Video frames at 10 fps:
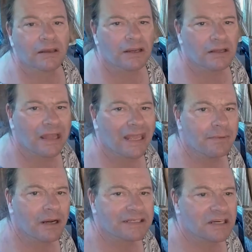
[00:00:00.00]
know kind of
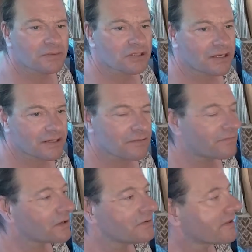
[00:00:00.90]
lay-by type side of
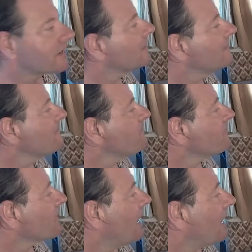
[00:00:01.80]
the road thing
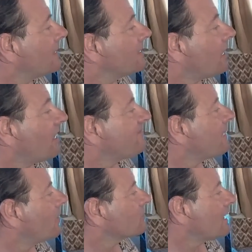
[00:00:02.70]
and
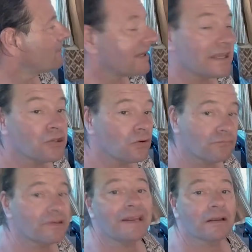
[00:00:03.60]
I've parked up here
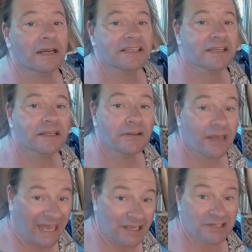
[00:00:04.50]
not realizing
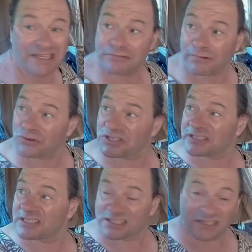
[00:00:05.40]
that actually the
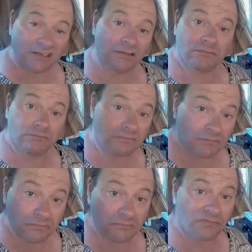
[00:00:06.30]
roaches is still
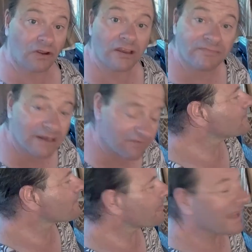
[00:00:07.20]
right
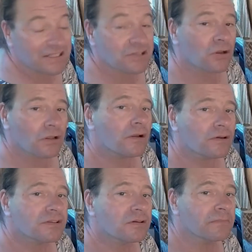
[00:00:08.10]
above me it's not
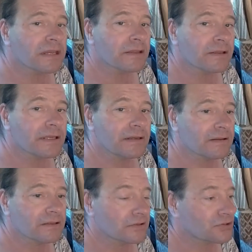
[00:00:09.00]
lost on me the
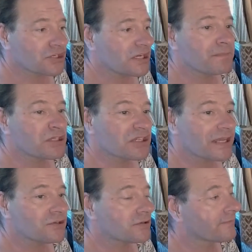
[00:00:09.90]
sheer
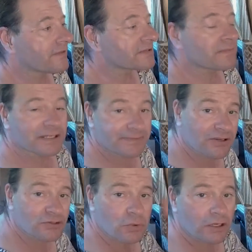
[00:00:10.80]
potential of this place
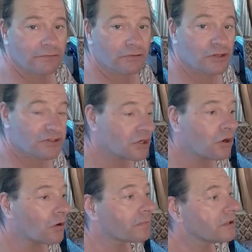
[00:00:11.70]
because while you're on the
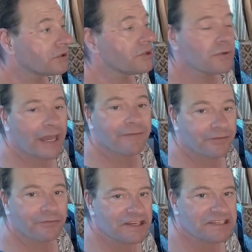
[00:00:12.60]
top you
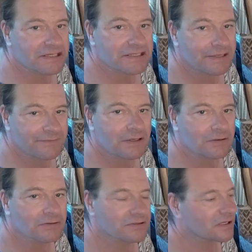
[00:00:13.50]
have 360
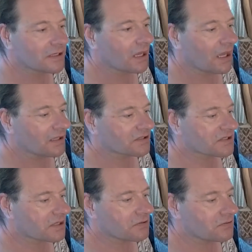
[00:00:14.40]
views
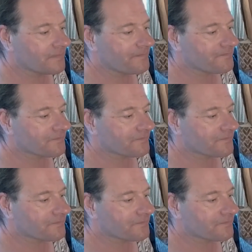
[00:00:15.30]
so